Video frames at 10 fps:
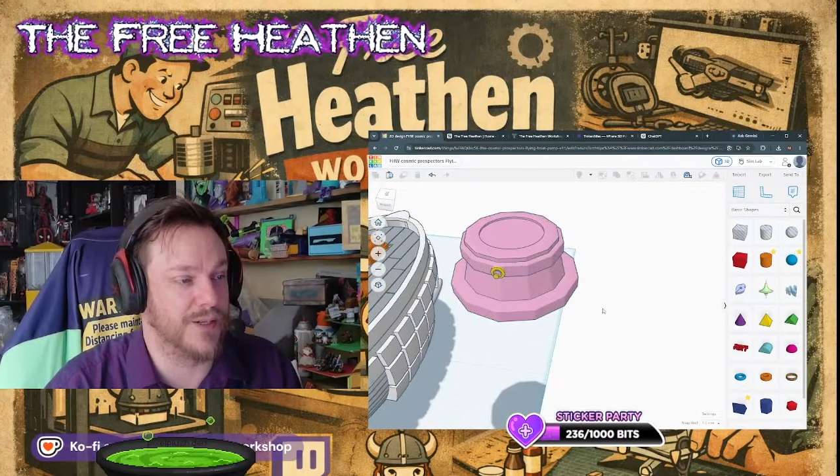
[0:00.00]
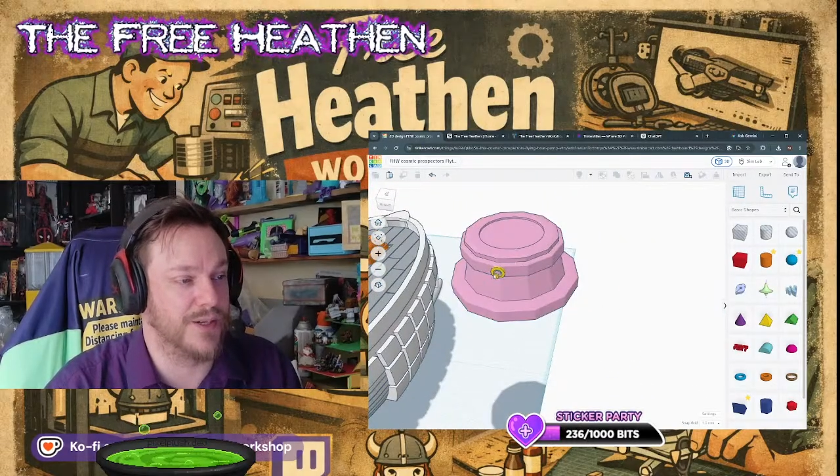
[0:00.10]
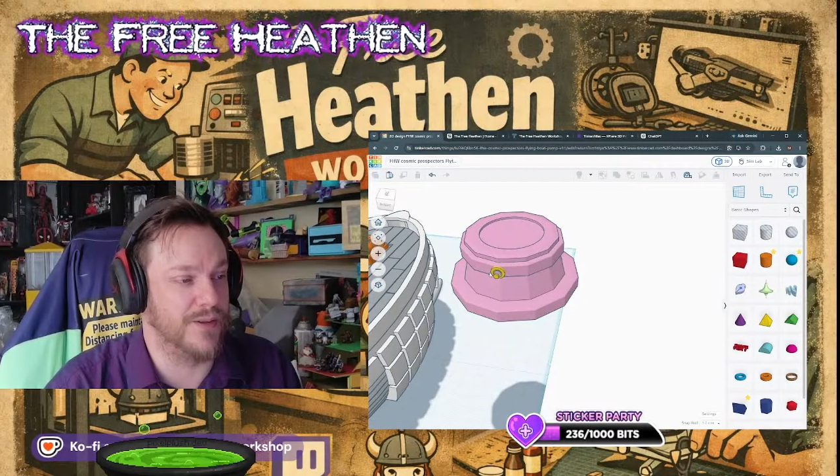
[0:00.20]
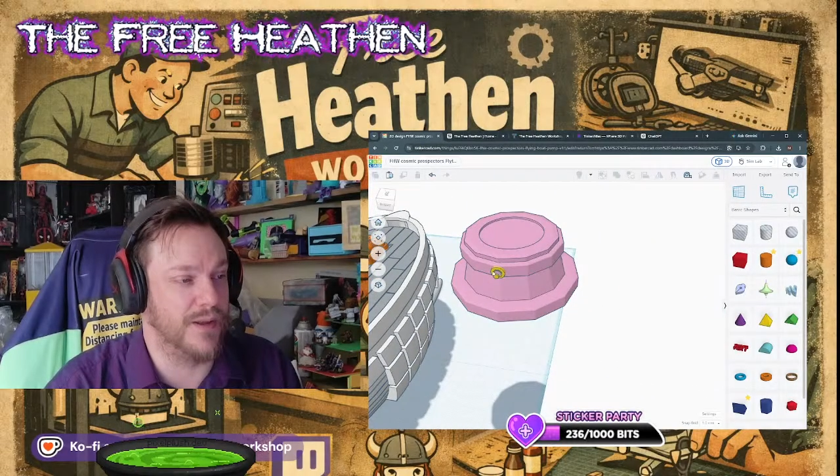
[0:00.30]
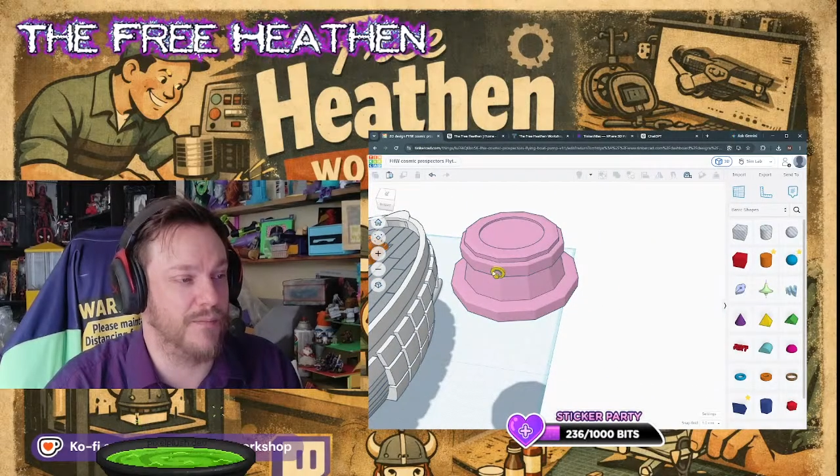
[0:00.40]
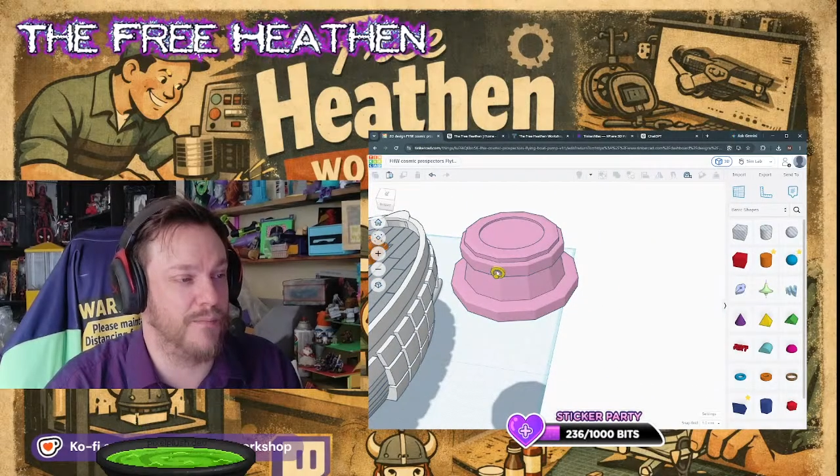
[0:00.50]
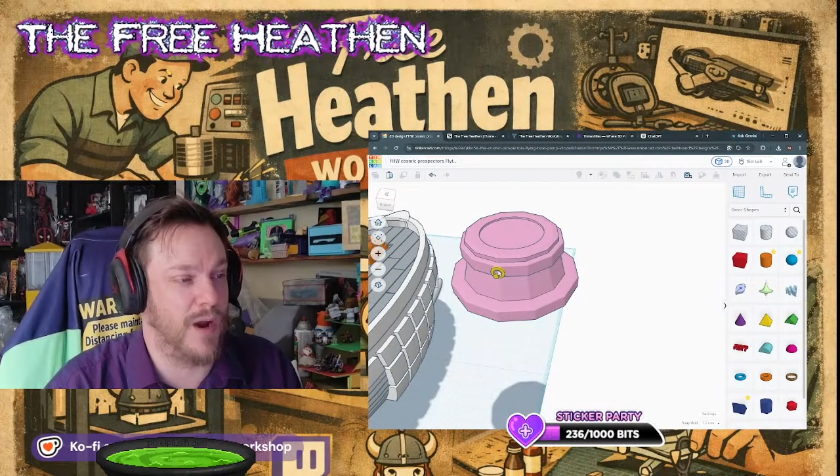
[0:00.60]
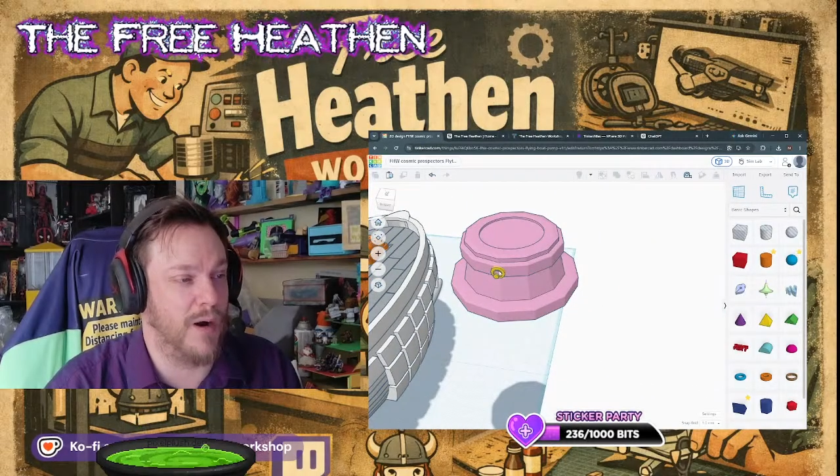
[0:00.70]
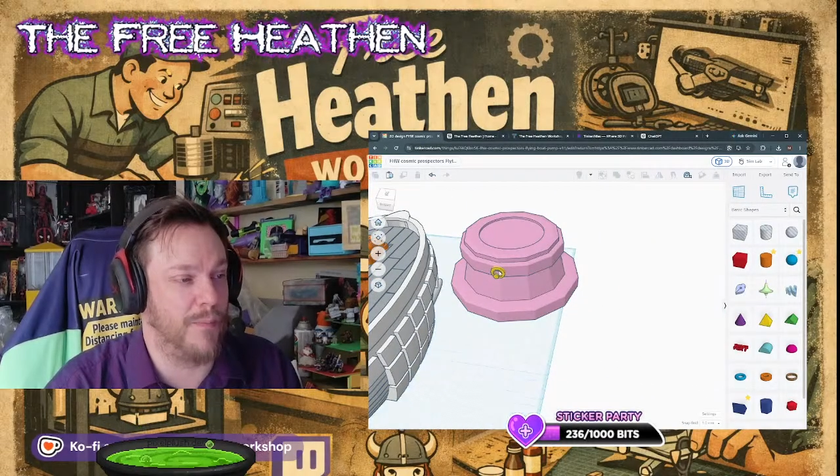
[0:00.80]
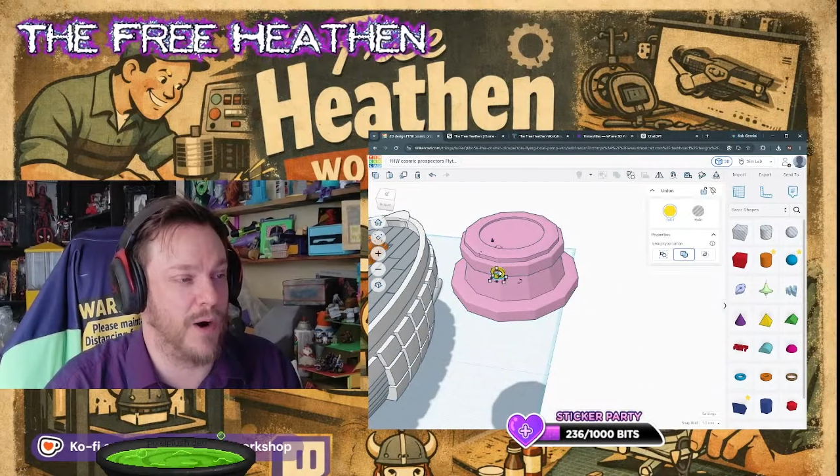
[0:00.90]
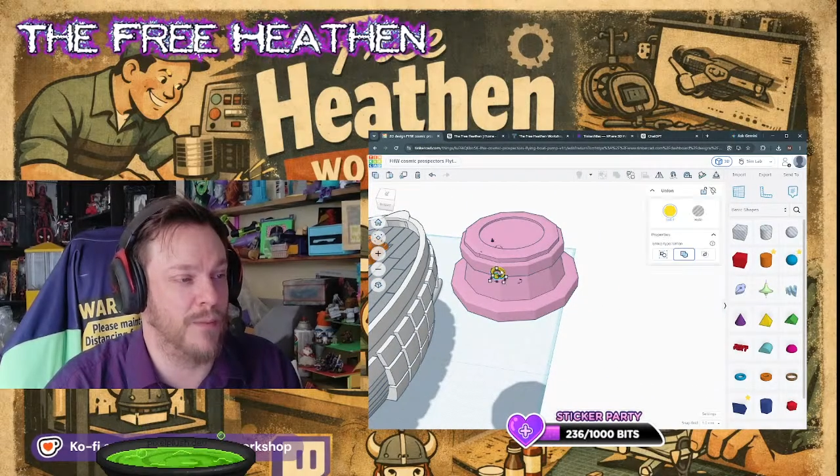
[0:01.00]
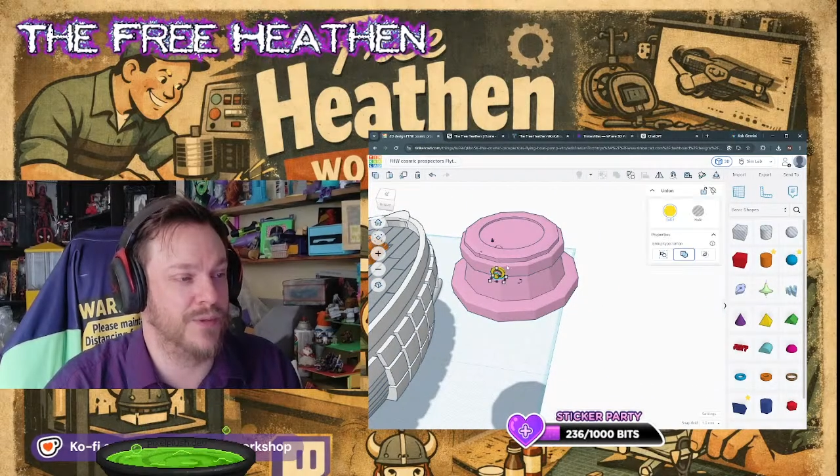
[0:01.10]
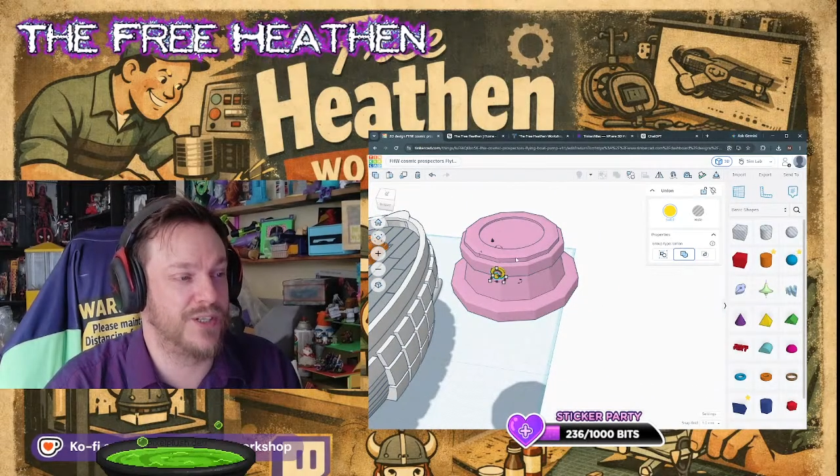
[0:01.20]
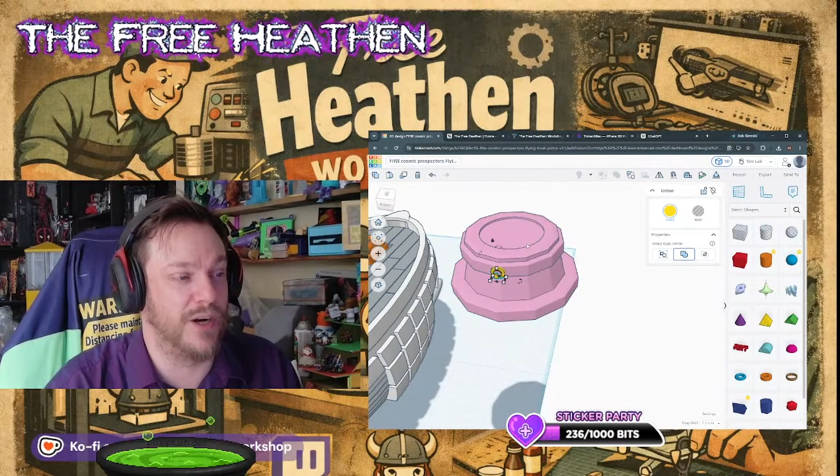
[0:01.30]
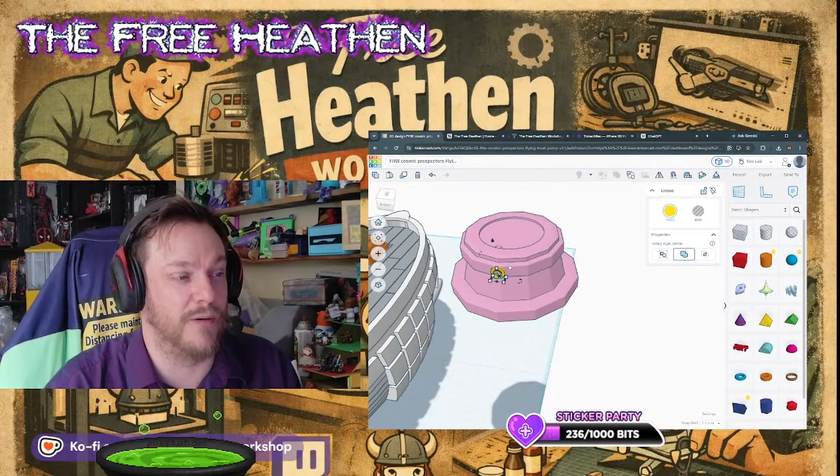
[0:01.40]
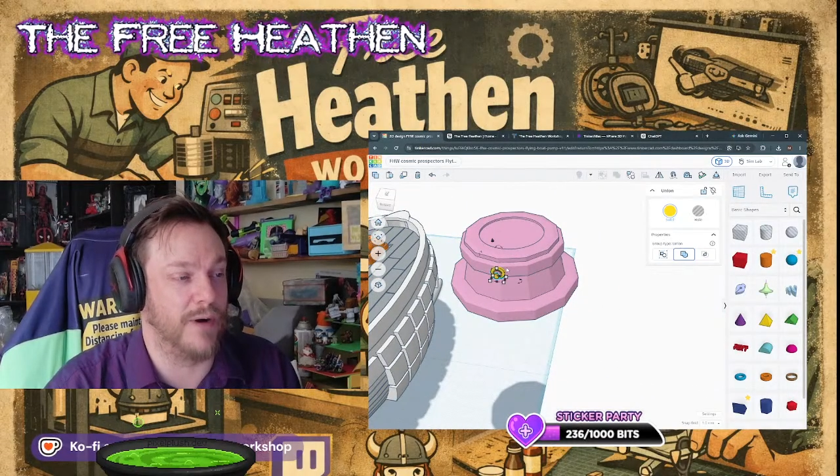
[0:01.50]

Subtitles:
So our problems start